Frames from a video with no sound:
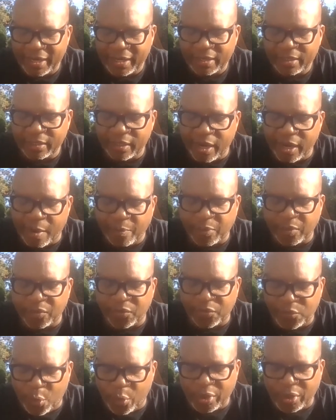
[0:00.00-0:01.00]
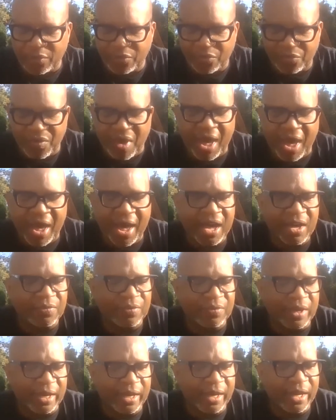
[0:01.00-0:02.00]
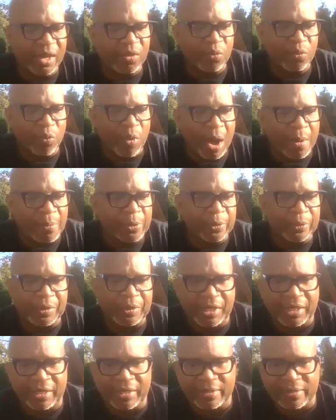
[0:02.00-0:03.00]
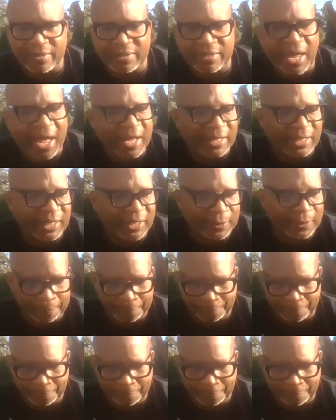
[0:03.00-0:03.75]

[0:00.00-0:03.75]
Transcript: number 45 and Robert Kiyosaki.